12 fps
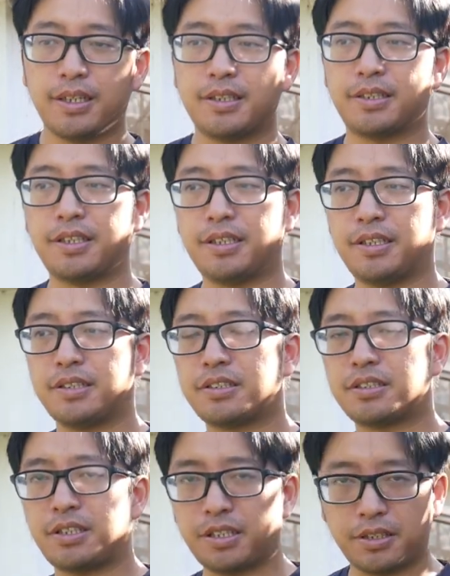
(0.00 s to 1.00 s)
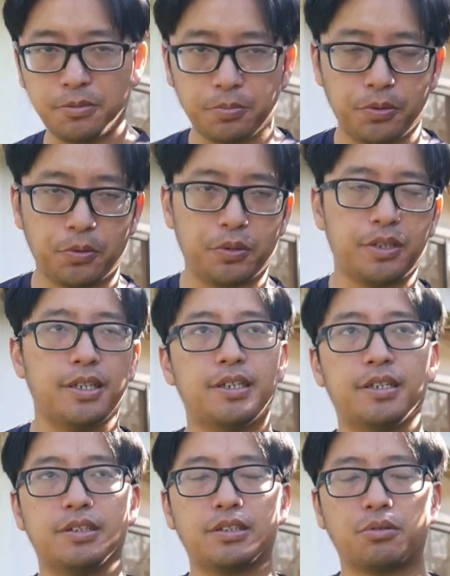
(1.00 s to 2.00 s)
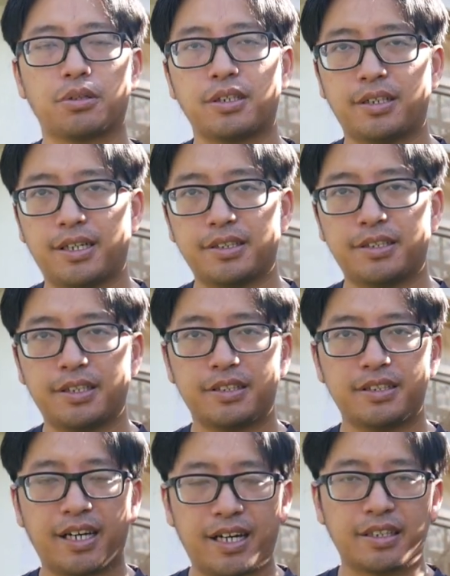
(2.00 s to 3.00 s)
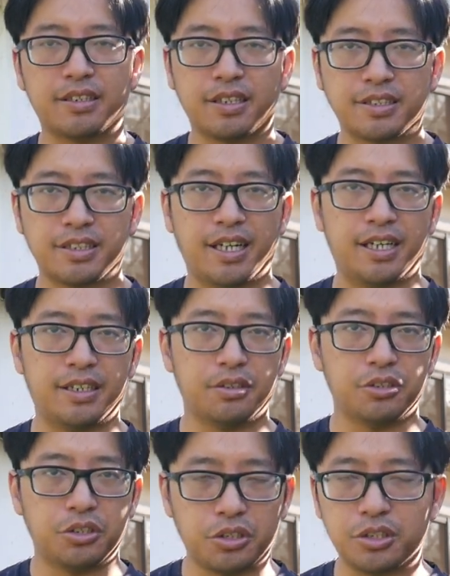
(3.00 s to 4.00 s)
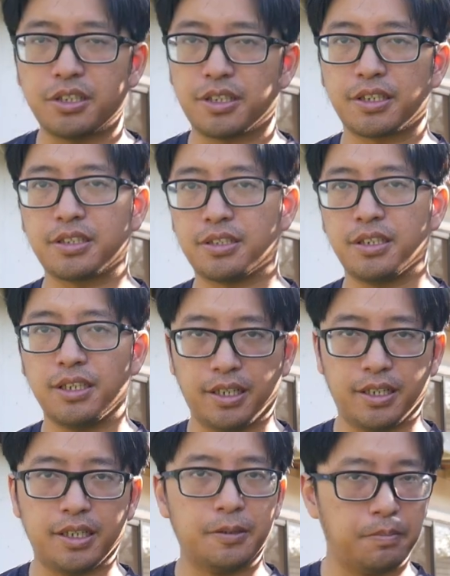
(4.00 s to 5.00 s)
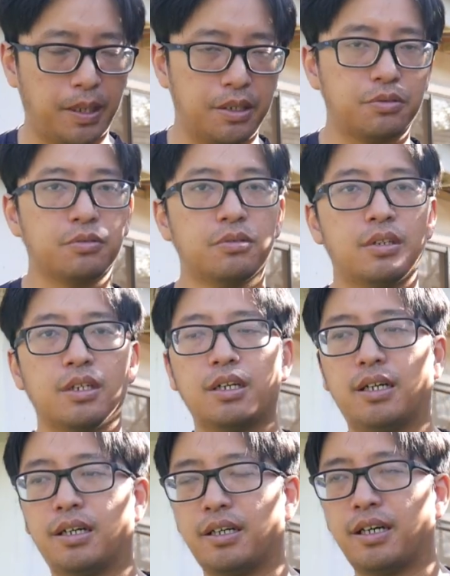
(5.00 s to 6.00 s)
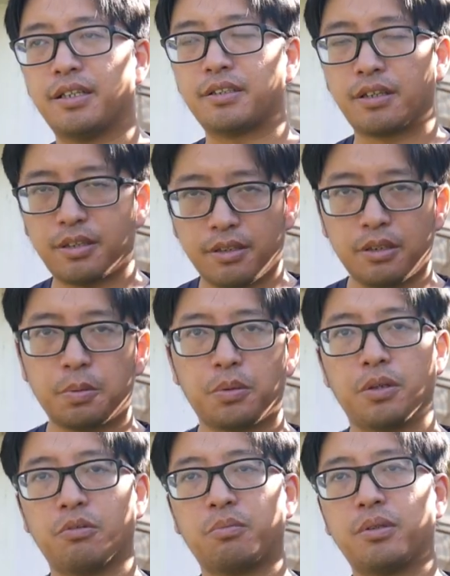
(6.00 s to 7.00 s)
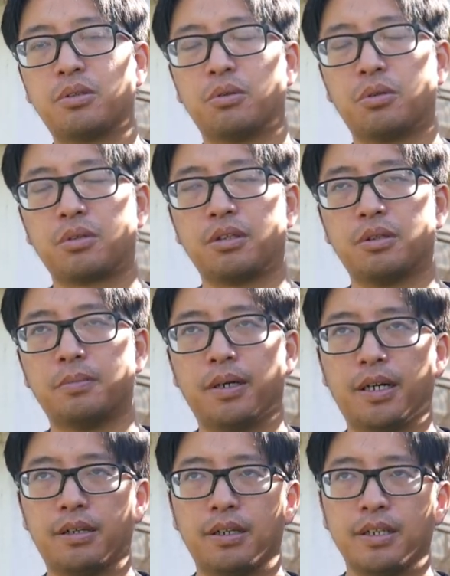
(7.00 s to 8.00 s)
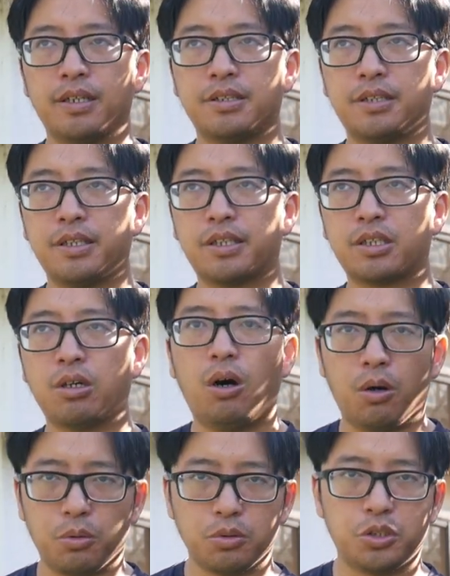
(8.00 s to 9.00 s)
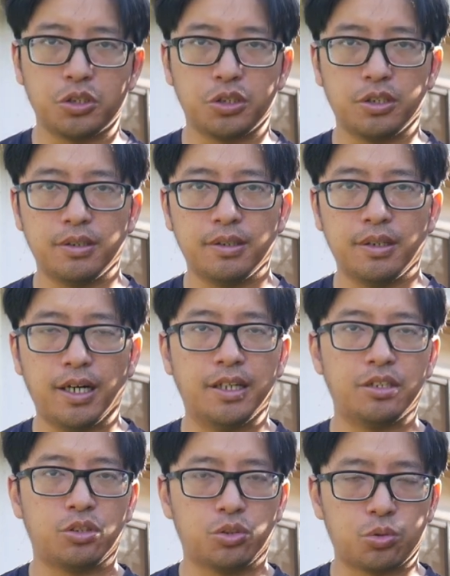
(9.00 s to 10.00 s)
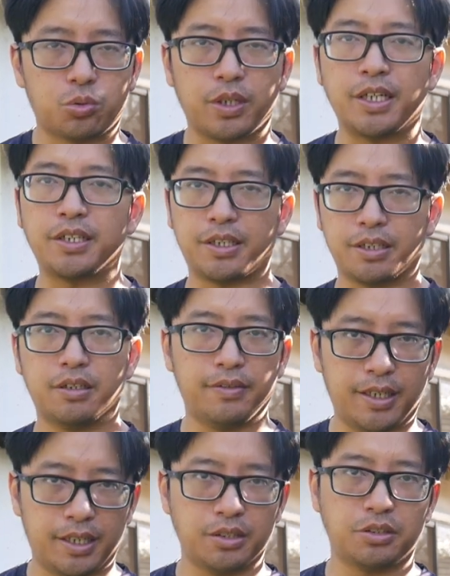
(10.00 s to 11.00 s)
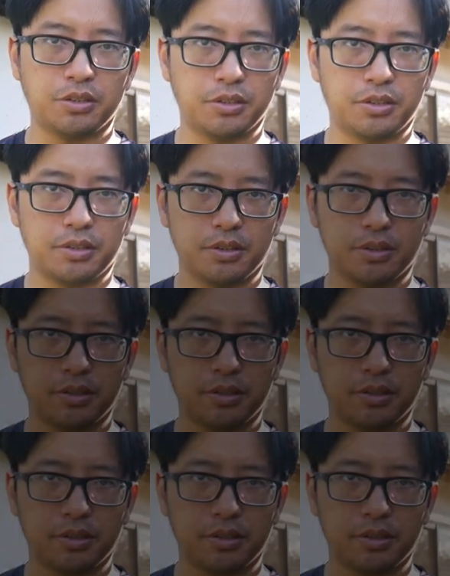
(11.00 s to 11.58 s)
The second point is looking at the tactics and logistics in battle. And the third point we'll be talking about the culture and training of archers.